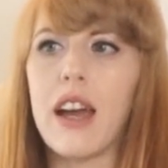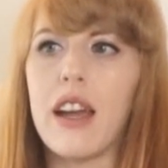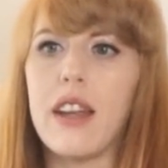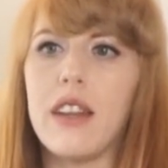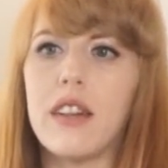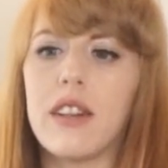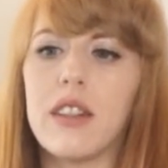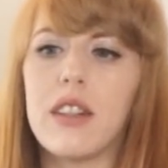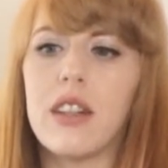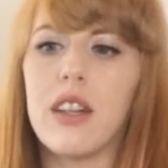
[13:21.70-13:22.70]

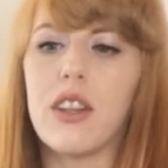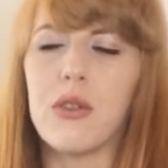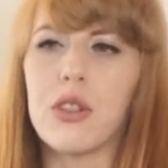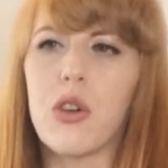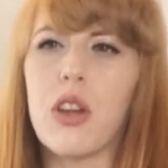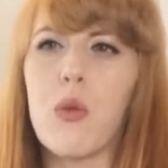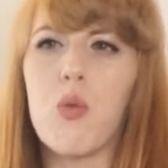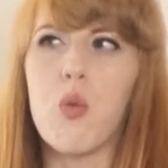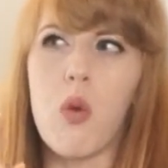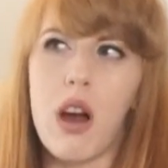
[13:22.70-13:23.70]
and there
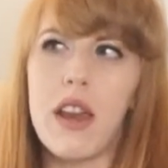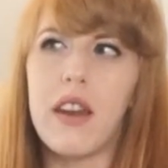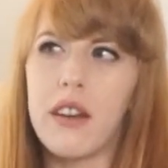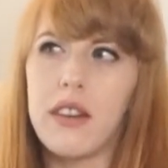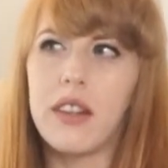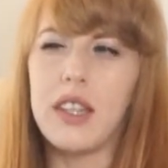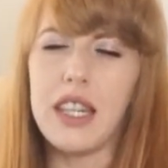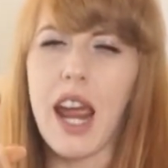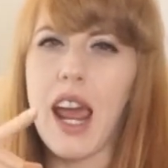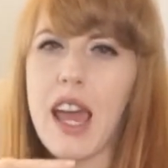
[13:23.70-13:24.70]
was only
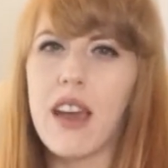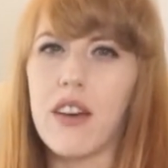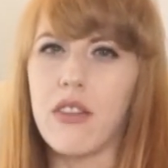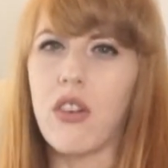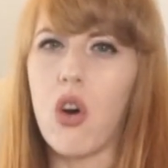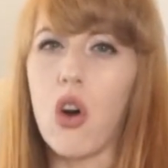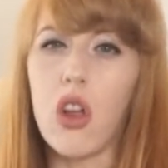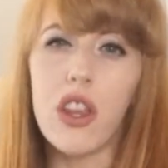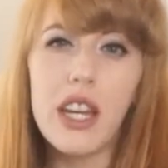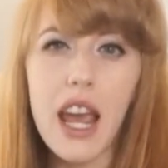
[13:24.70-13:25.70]
one day
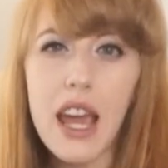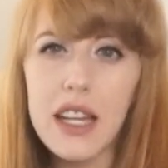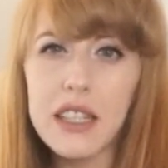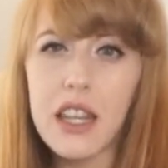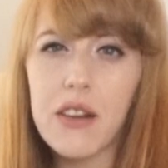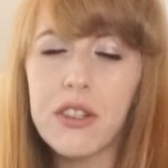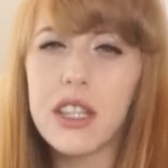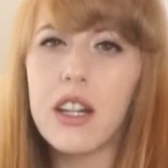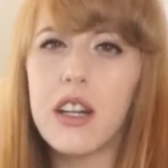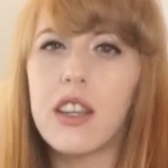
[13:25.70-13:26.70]
of all the
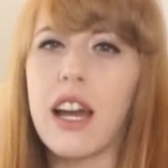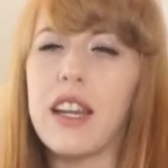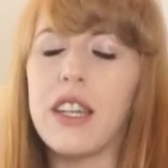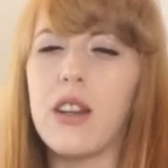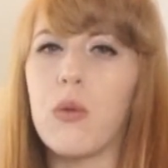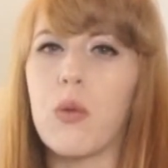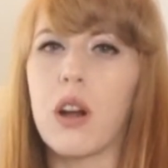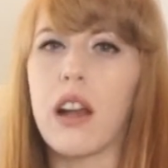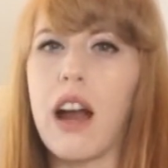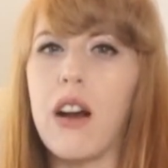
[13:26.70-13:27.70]
days that I was there that I
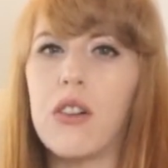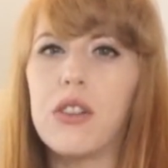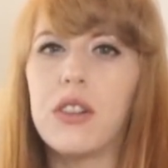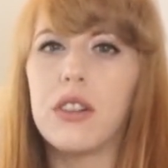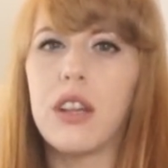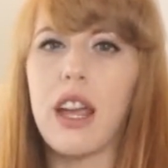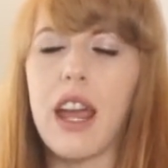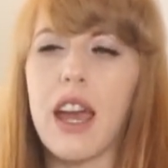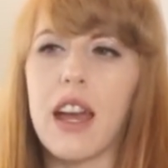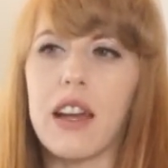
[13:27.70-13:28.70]
didn't work
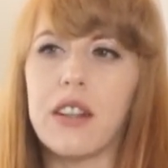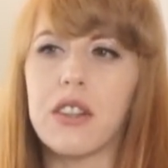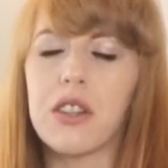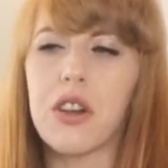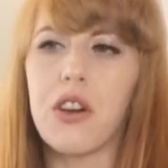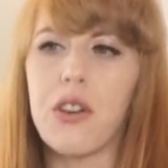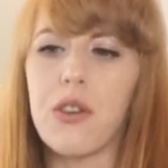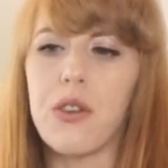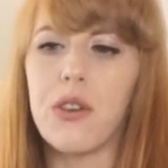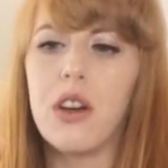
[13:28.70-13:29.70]
out. And
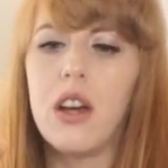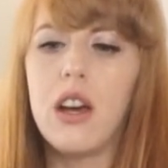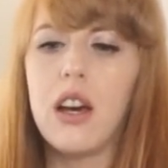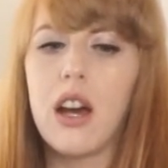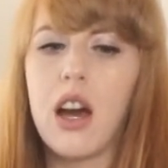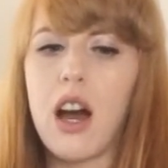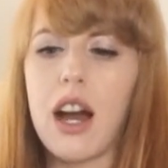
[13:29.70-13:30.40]
so